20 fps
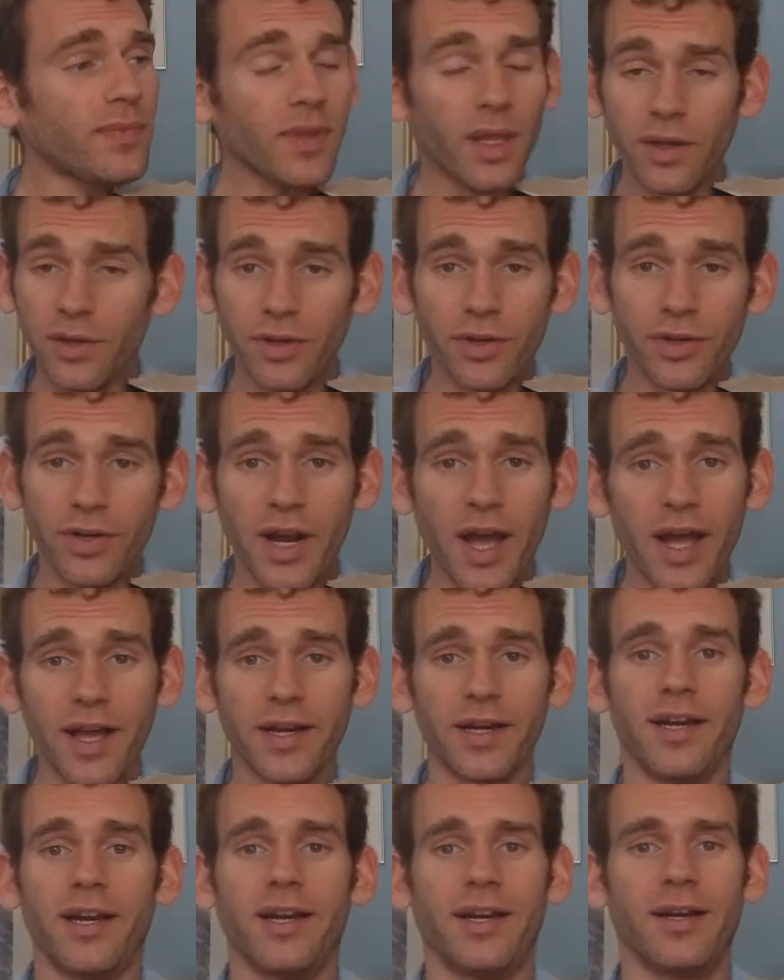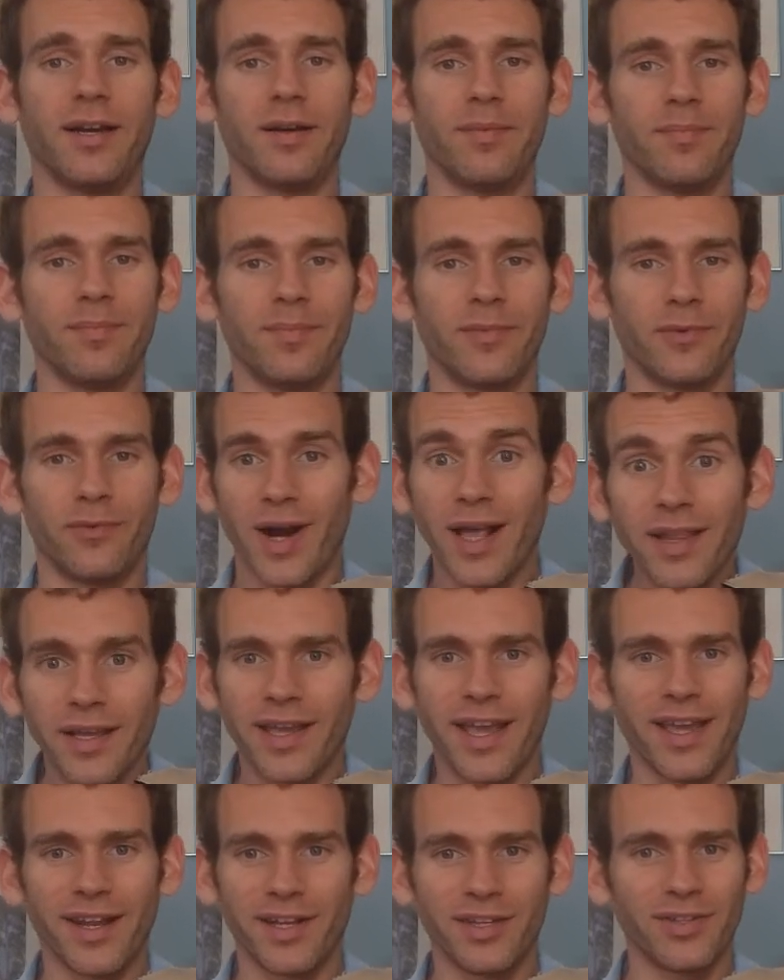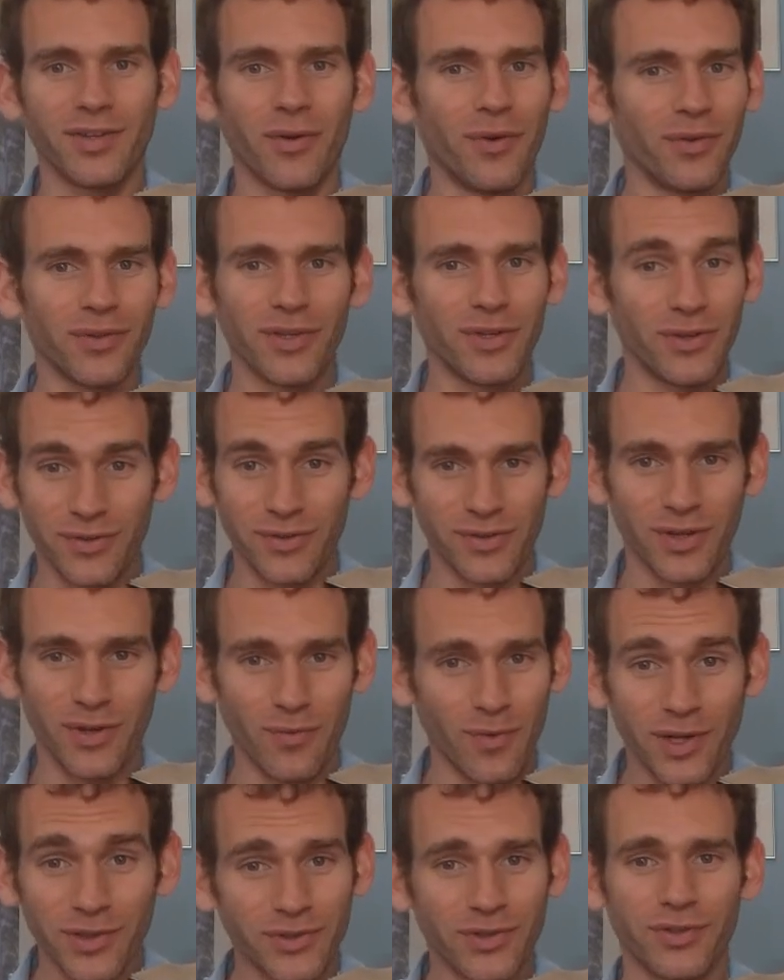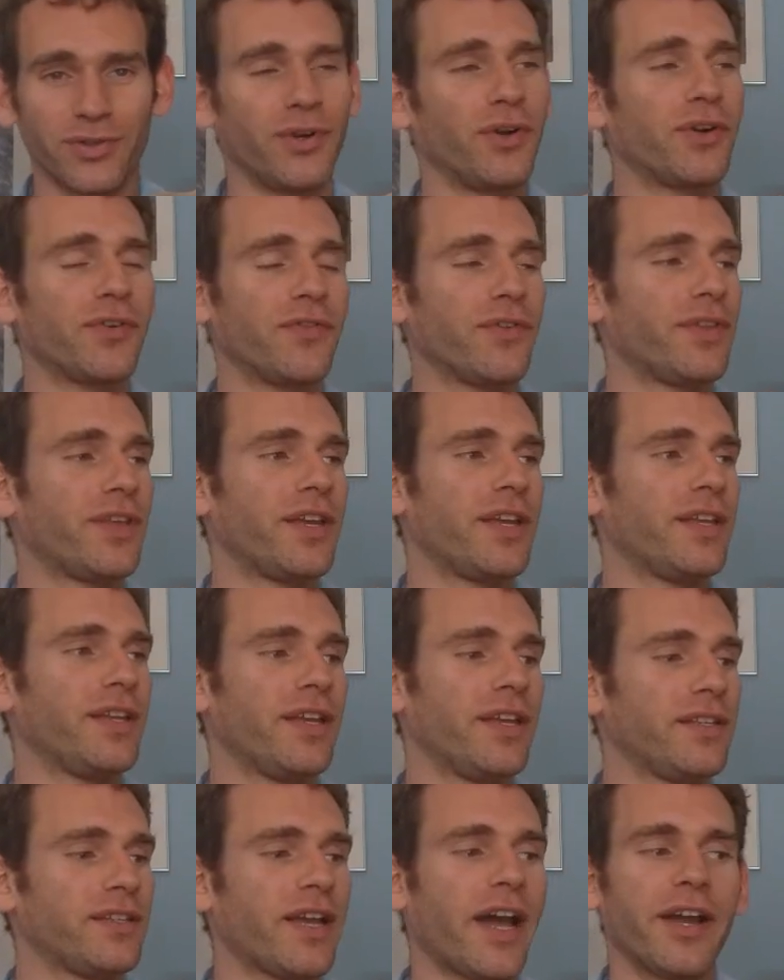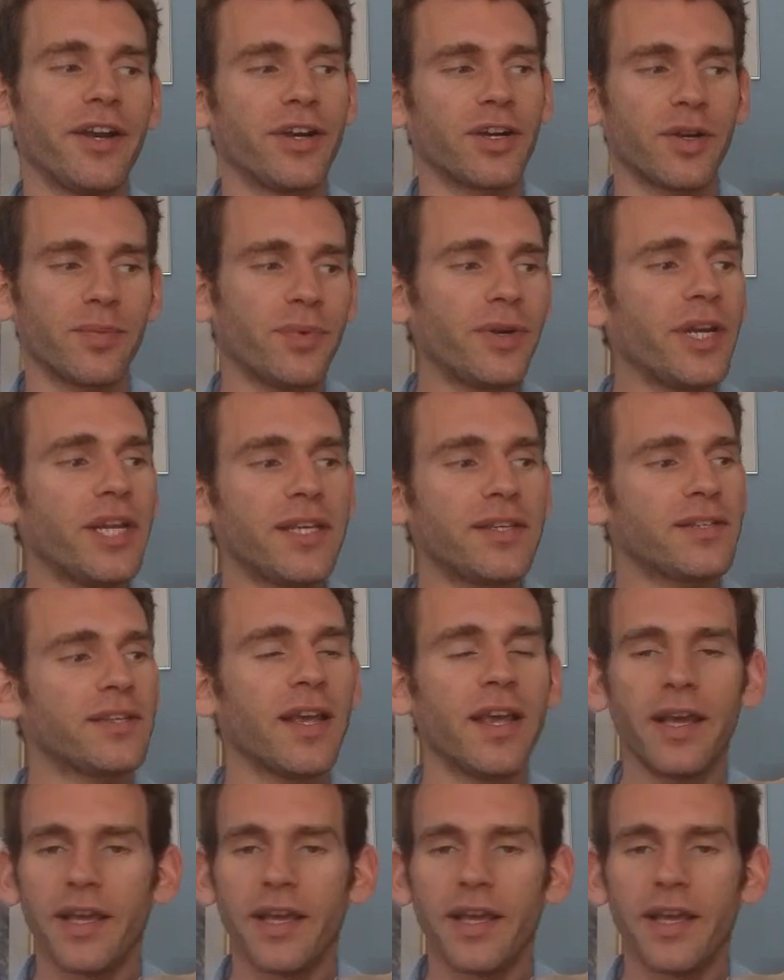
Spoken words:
you're not relegated to only using one stroke for the entire caprice.